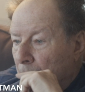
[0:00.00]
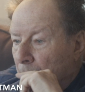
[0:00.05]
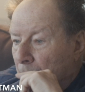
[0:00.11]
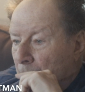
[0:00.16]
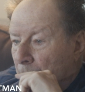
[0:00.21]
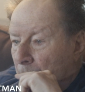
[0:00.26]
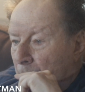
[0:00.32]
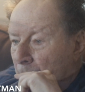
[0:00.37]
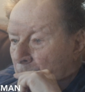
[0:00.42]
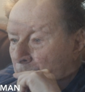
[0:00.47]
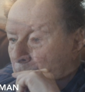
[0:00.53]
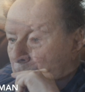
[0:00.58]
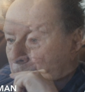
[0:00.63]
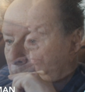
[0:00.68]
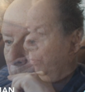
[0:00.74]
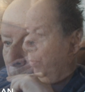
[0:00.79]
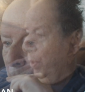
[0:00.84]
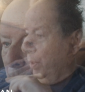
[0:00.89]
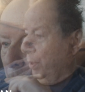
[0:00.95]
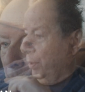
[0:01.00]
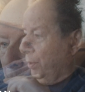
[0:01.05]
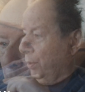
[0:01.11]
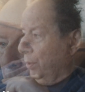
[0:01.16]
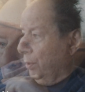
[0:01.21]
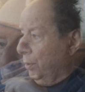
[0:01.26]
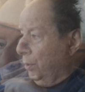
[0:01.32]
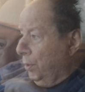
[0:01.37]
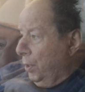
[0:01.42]
My home
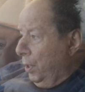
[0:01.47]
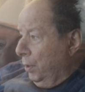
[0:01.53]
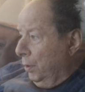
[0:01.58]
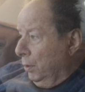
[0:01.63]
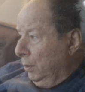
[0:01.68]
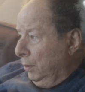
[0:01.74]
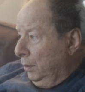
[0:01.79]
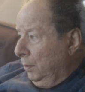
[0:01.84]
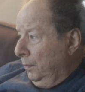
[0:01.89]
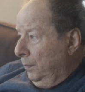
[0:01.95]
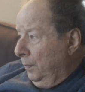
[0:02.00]
base is Yale.